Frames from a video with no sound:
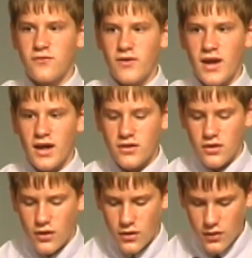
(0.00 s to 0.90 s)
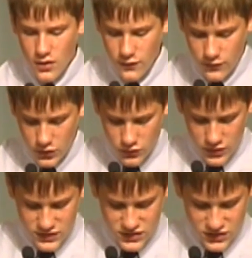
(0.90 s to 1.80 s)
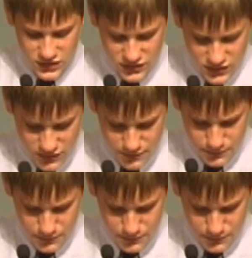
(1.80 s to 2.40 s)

factor for Christians.